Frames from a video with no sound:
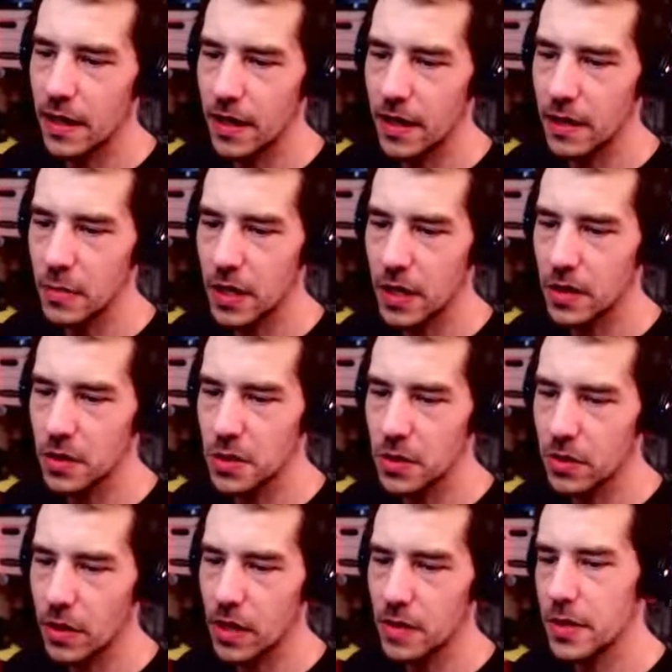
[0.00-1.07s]
anime is
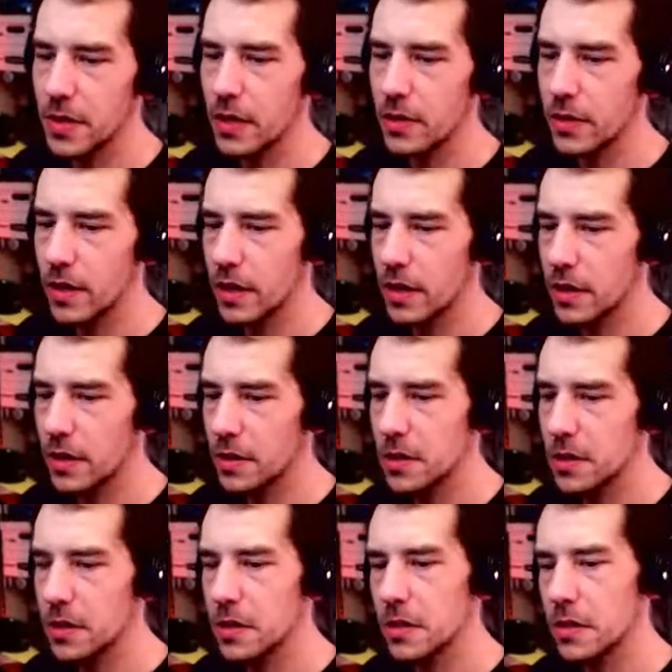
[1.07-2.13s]
dropping out on
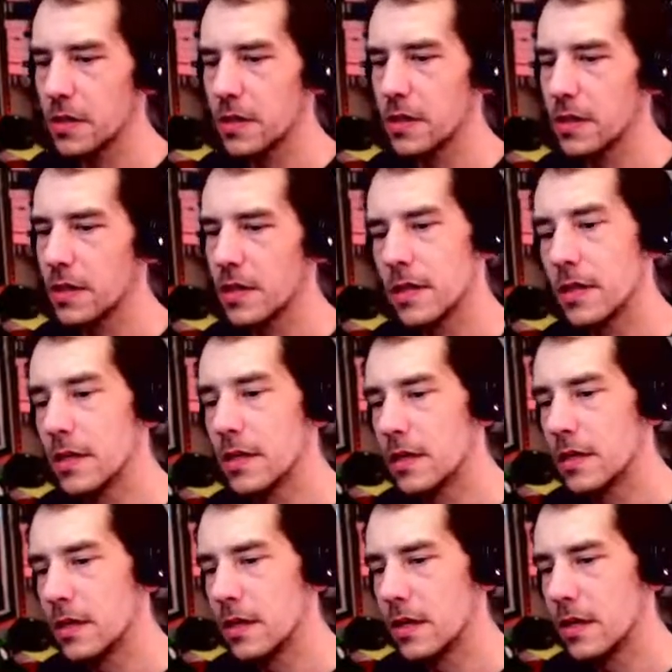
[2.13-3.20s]
us.
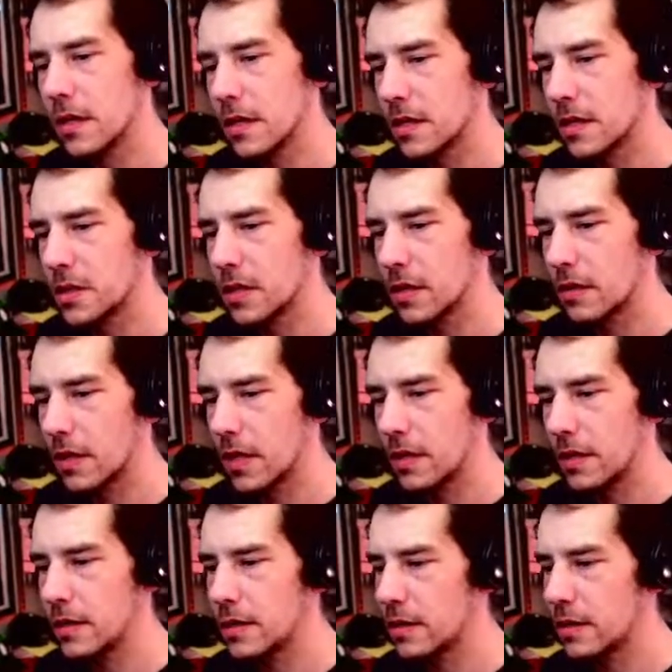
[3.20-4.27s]
Oh, that's alright.